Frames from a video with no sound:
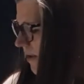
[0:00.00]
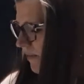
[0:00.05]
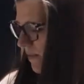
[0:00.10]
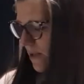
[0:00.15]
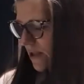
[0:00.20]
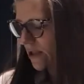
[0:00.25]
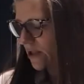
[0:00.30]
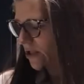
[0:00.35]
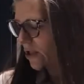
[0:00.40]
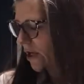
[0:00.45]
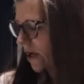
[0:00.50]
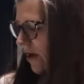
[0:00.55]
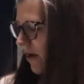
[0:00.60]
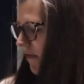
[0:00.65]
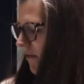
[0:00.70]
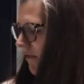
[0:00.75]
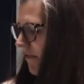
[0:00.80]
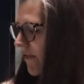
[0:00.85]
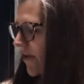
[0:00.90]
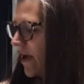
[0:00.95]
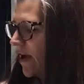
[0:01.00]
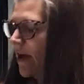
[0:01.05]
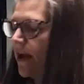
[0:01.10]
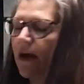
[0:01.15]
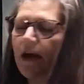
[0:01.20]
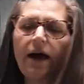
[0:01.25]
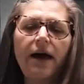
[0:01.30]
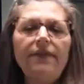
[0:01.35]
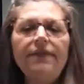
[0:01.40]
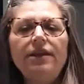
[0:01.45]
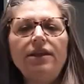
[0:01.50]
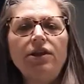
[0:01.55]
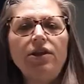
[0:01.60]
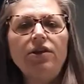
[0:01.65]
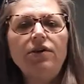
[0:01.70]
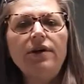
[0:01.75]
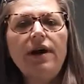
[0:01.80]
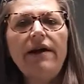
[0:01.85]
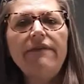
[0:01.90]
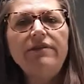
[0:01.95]
with shelf. And then you
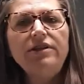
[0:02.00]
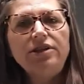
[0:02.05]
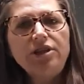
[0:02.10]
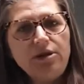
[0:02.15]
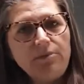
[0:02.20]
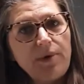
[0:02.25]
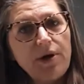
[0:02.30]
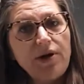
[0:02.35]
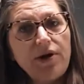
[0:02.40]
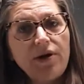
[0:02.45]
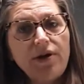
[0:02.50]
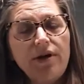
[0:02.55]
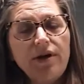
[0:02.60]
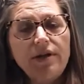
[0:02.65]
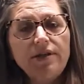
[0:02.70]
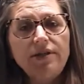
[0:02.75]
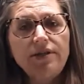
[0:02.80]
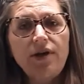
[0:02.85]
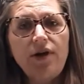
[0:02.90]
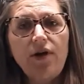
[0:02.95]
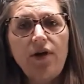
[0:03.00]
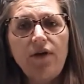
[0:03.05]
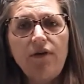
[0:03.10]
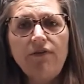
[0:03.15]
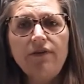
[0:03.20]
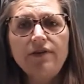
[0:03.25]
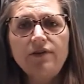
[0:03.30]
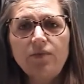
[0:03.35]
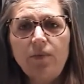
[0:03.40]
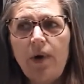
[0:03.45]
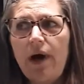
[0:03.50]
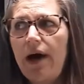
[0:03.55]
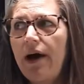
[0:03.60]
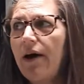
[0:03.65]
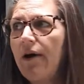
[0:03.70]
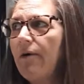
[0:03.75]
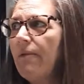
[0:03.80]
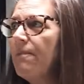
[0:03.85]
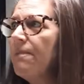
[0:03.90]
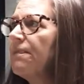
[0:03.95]
do have a 2-burner cook stove as
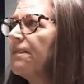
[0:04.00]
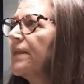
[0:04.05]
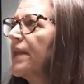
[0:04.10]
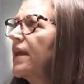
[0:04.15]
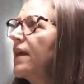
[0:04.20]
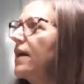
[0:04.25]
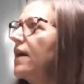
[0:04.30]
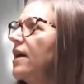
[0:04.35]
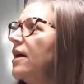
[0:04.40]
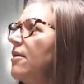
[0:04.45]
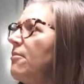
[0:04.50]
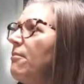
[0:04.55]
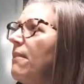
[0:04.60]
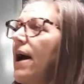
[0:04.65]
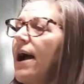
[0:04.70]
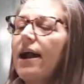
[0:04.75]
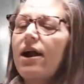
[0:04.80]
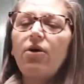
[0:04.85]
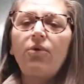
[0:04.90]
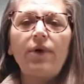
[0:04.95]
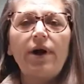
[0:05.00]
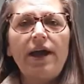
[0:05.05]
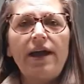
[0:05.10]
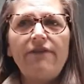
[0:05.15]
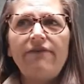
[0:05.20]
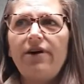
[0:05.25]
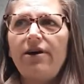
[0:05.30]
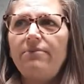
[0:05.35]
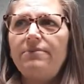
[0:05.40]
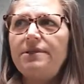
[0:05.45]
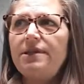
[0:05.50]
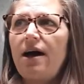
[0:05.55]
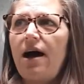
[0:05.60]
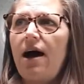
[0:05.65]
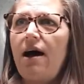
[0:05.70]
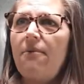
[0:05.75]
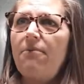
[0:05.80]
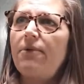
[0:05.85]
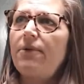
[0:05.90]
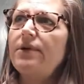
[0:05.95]
well. Microwave up
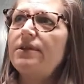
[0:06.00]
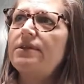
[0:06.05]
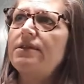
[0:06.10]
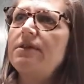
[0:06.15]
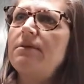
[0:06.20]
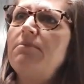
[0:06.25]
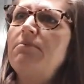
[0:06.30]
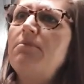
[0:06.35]
top with some